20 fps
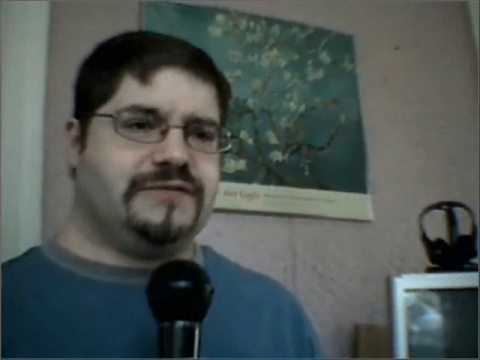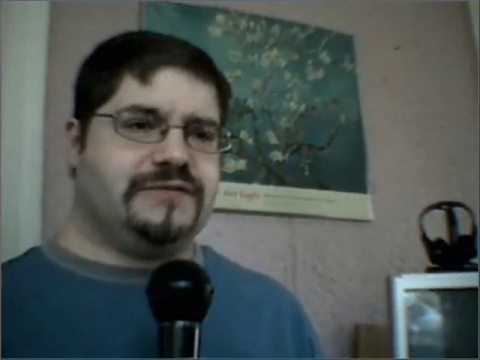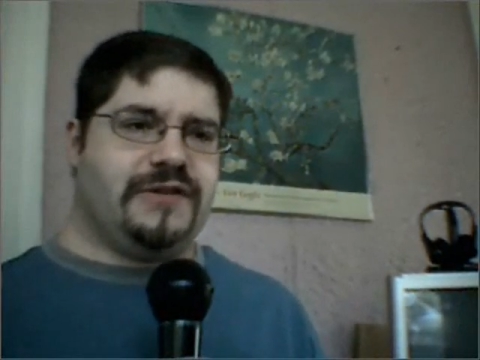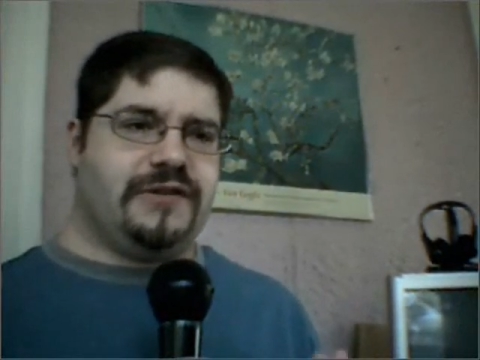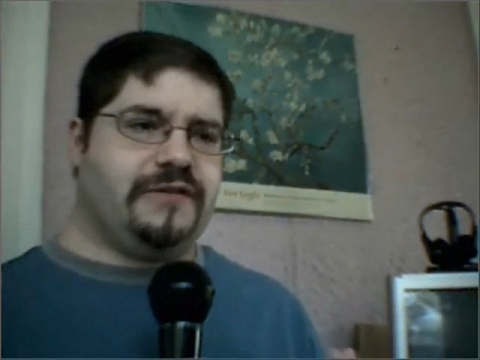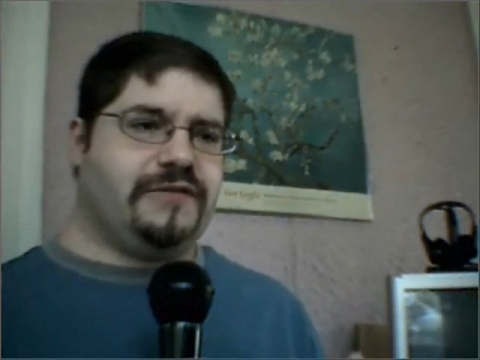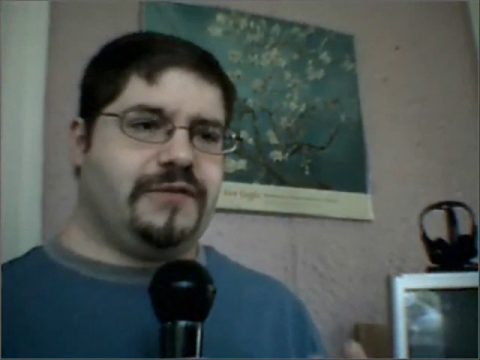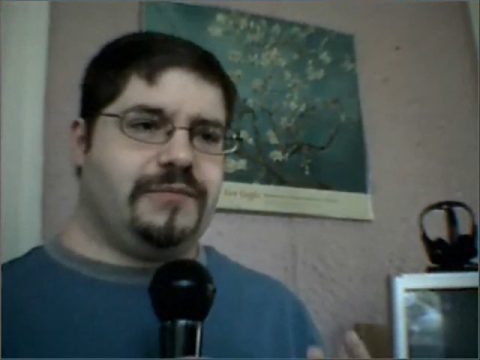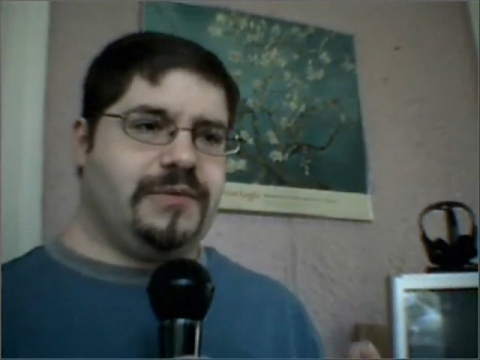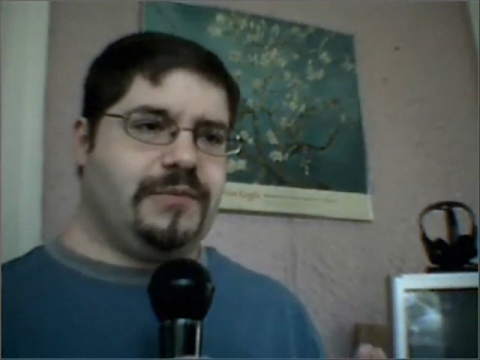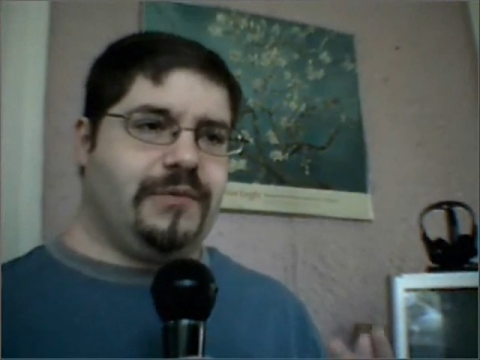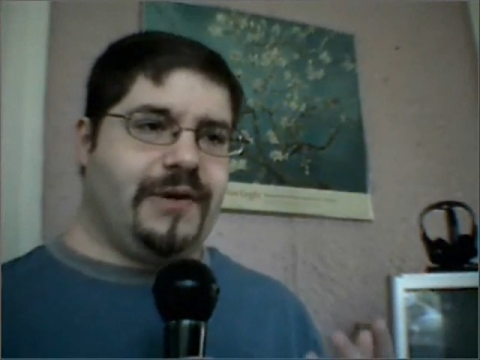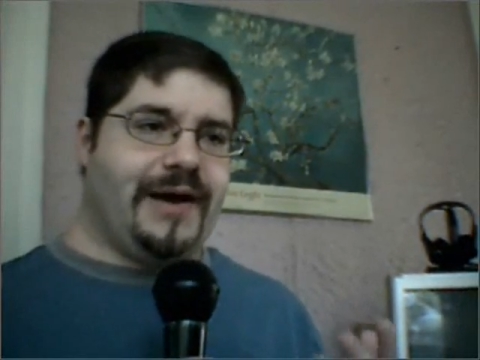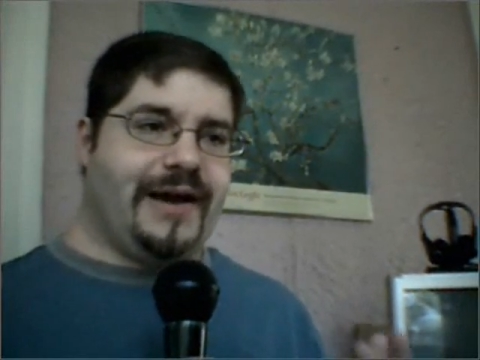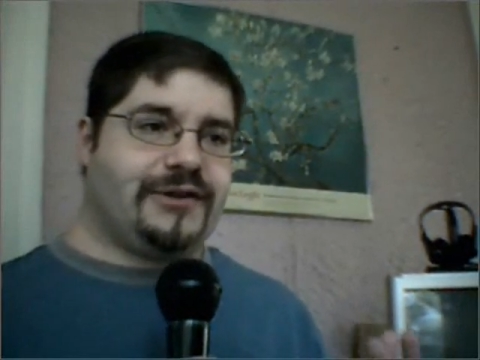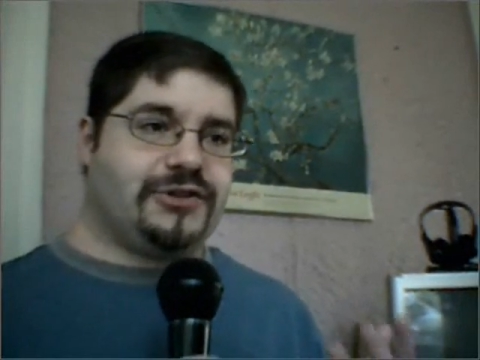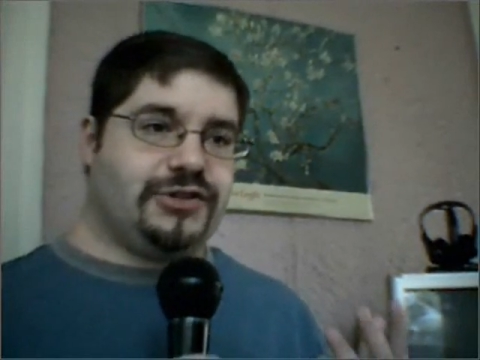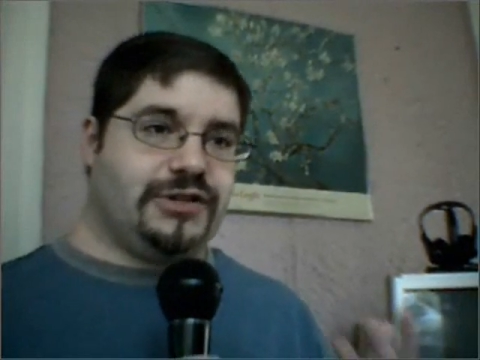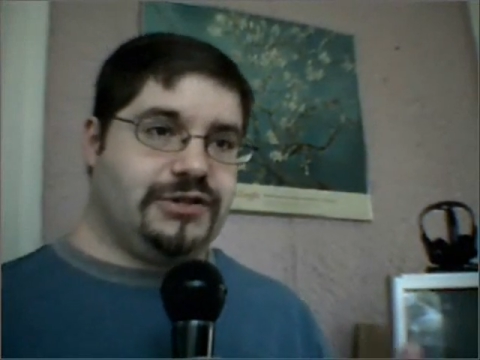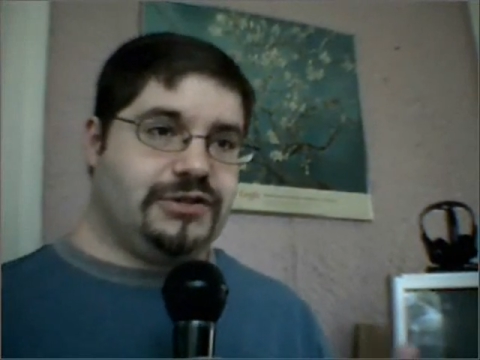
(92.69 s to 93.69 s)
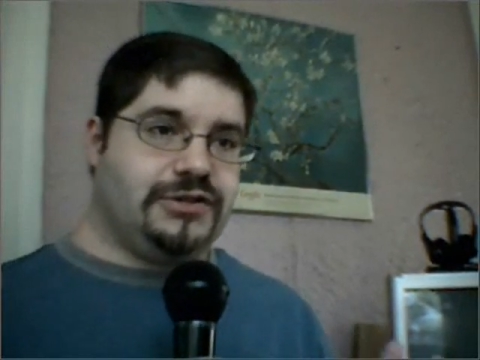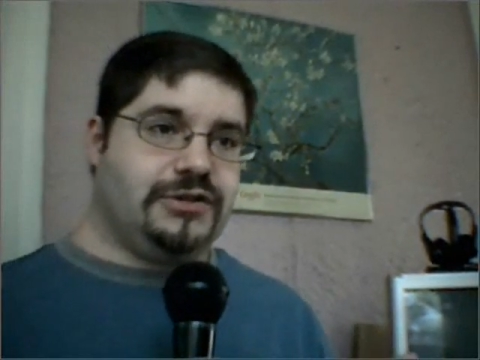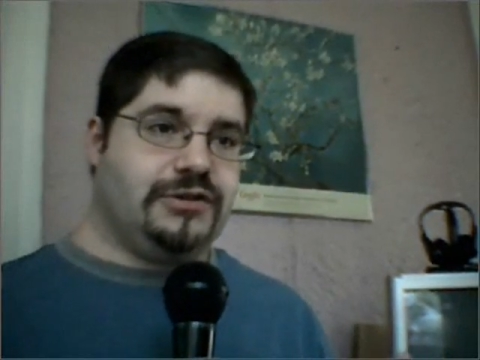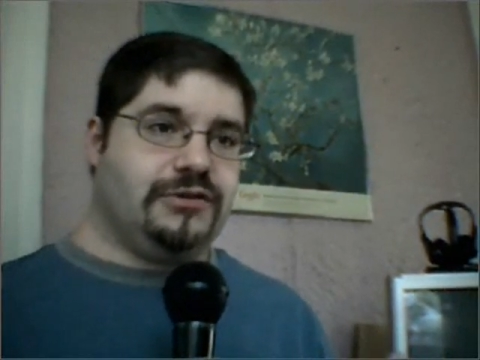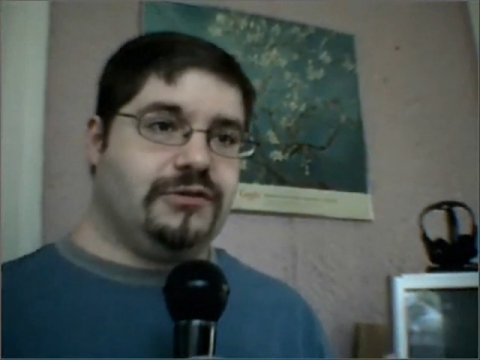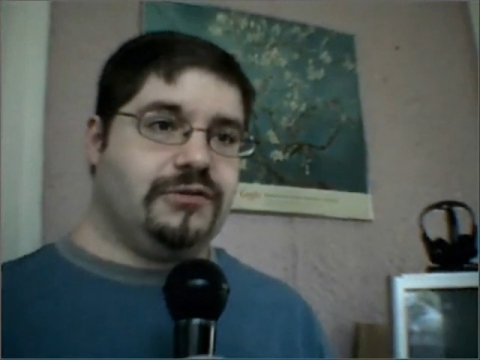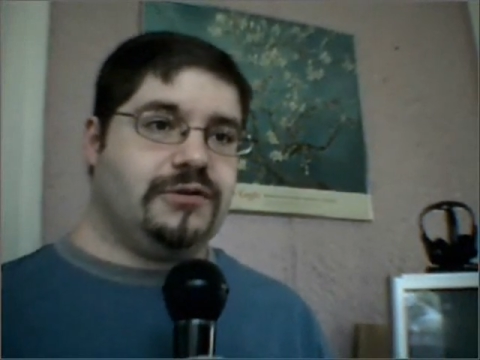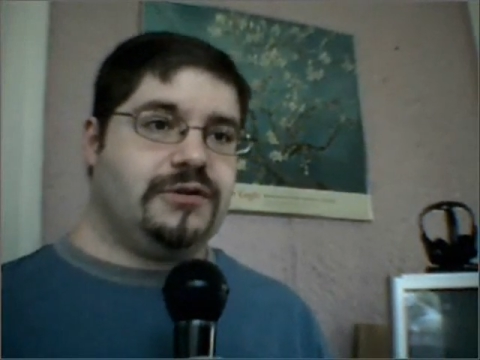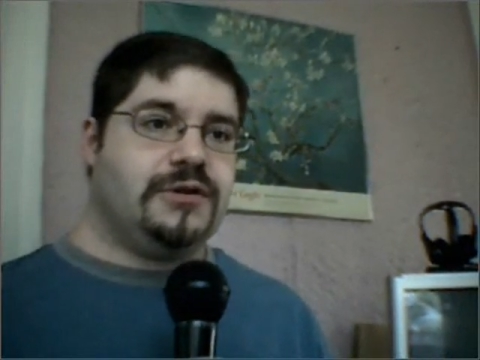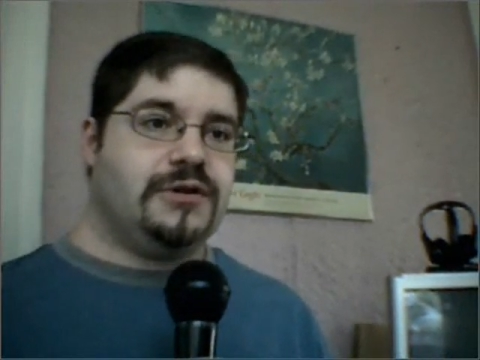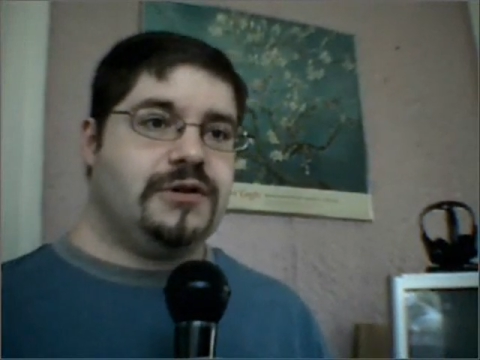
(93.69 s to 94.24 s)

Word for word: very few people actually do.